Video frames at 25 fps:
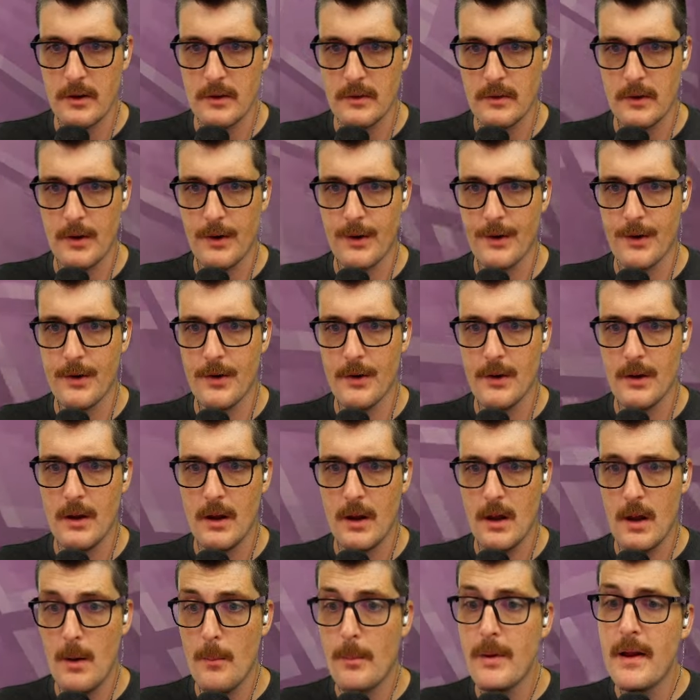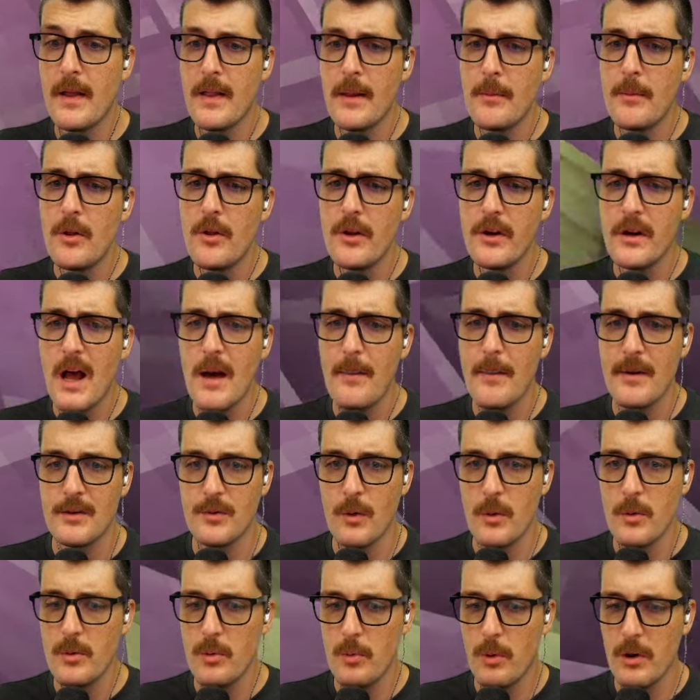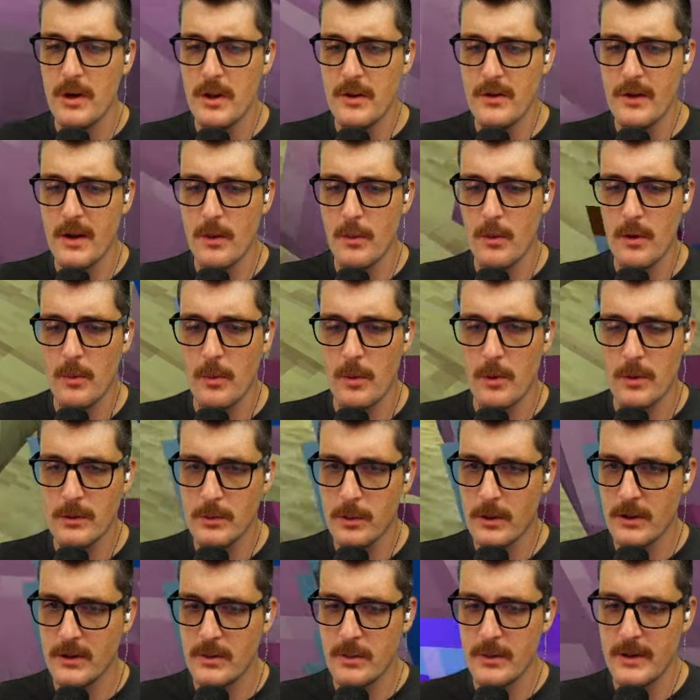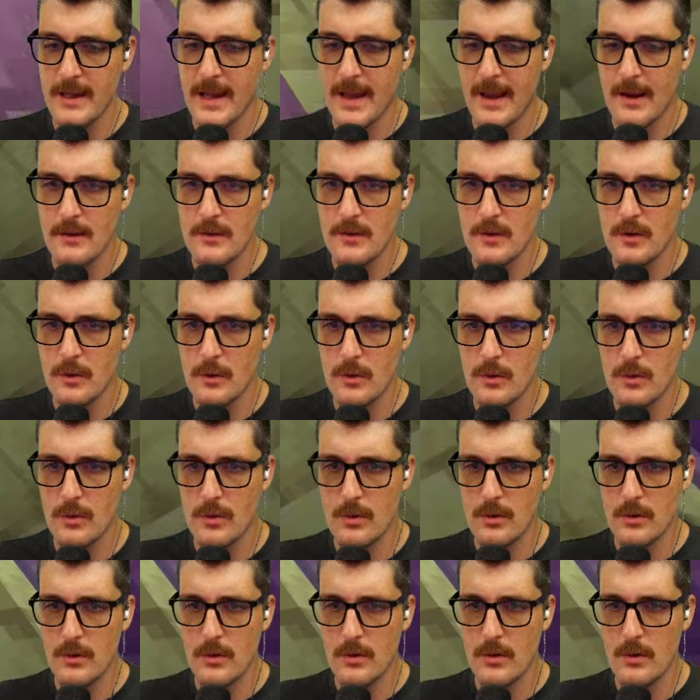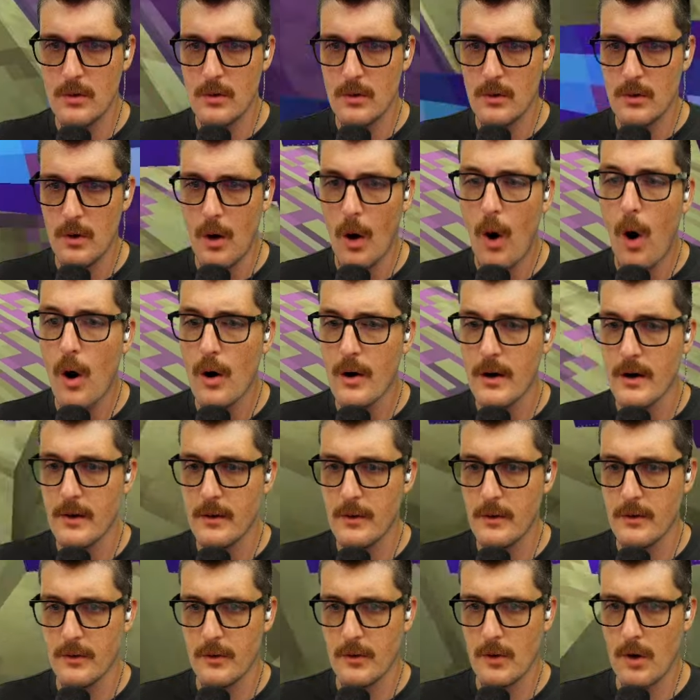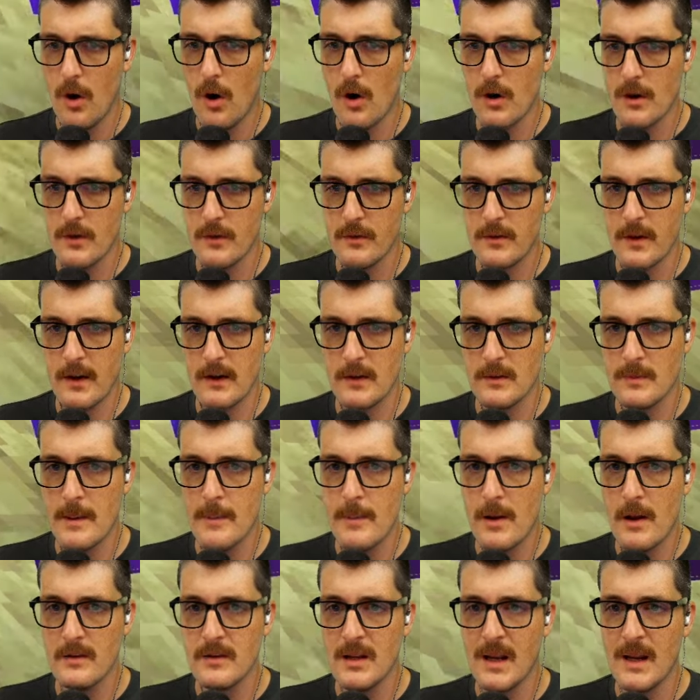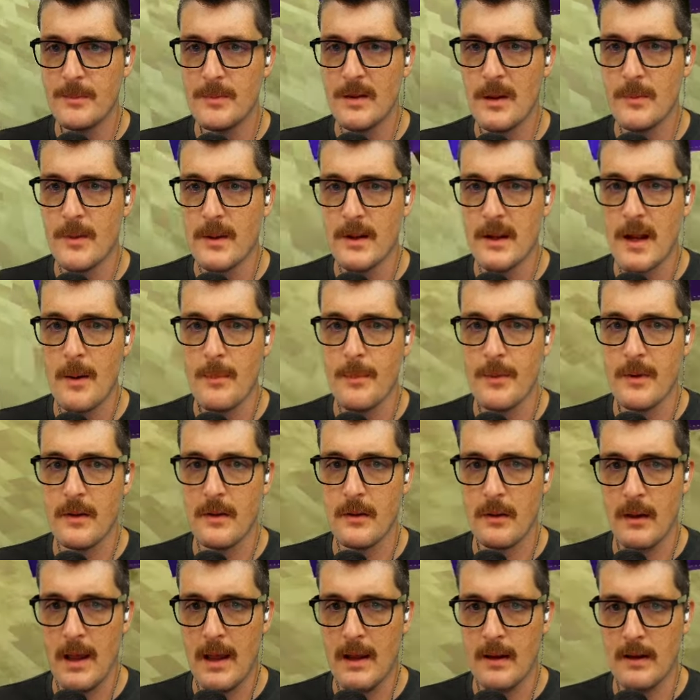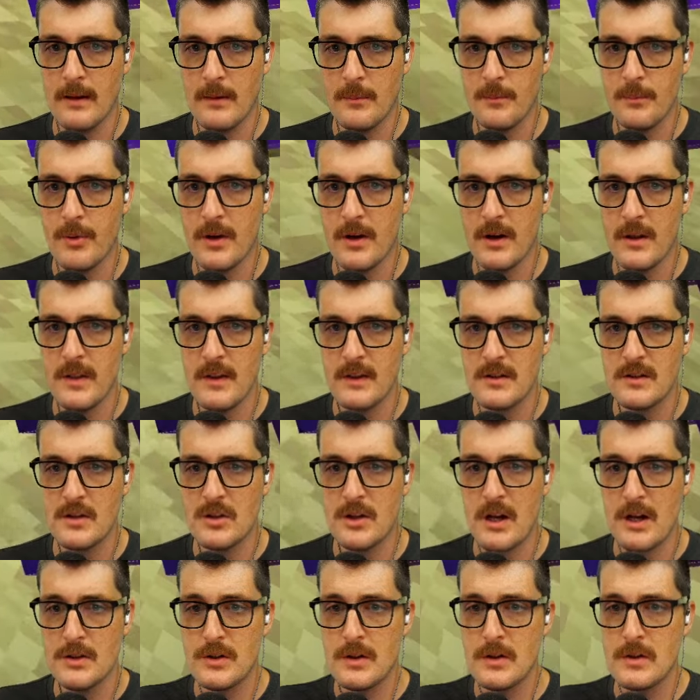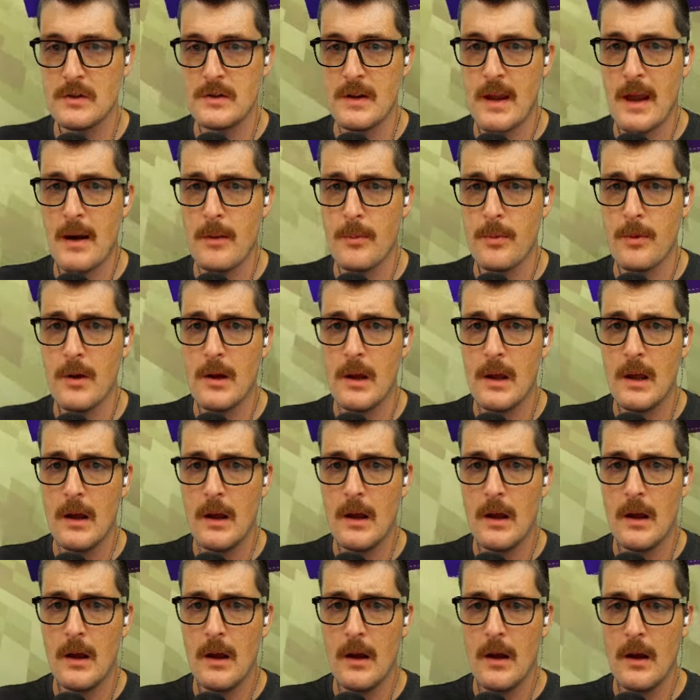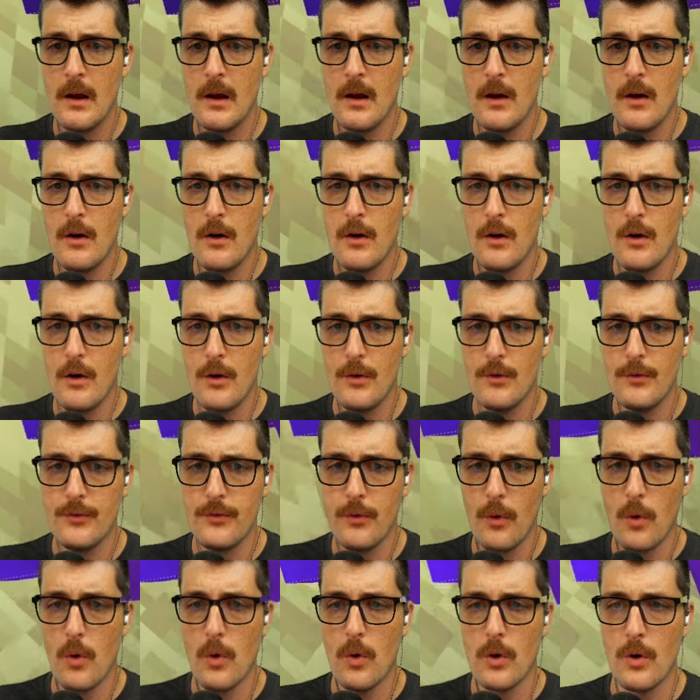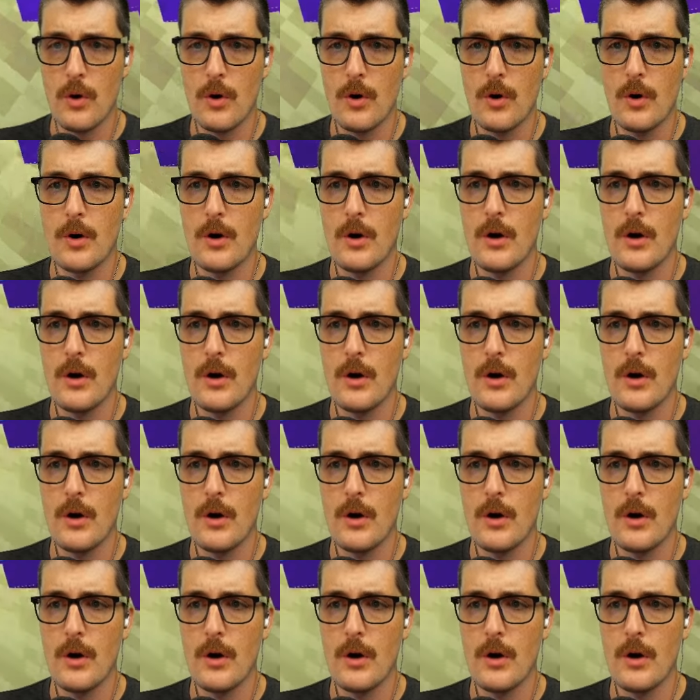there. But yeah, let me know in the comments. What do you think? What could we add to hardened things? Maybe I'll type something up and put it in the suggestions tab for